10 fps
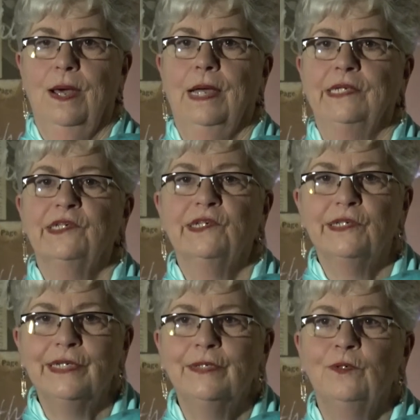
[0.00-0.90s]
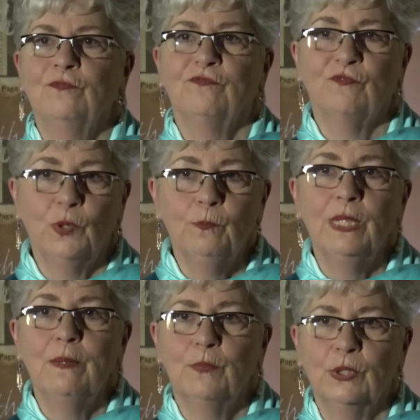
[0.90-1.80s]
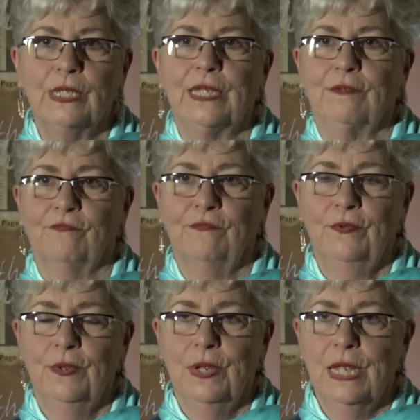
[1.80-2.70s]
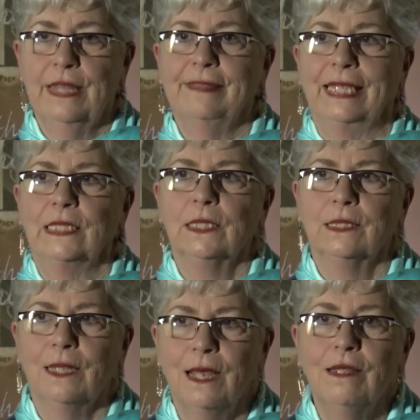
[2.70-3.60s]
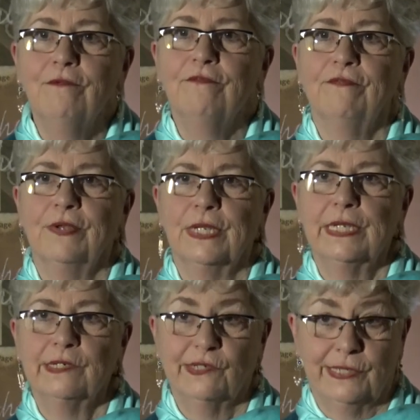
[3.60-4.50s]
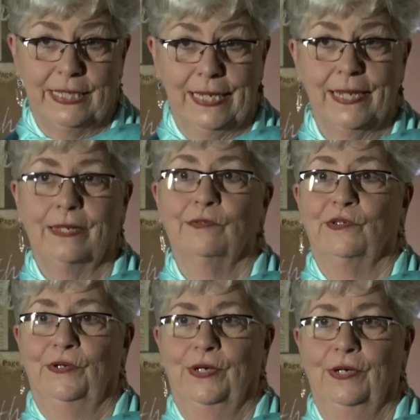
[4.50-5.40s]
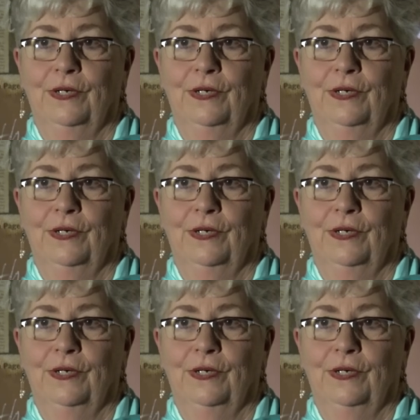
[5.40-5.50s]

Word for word: I still firmly believe that love is the answer.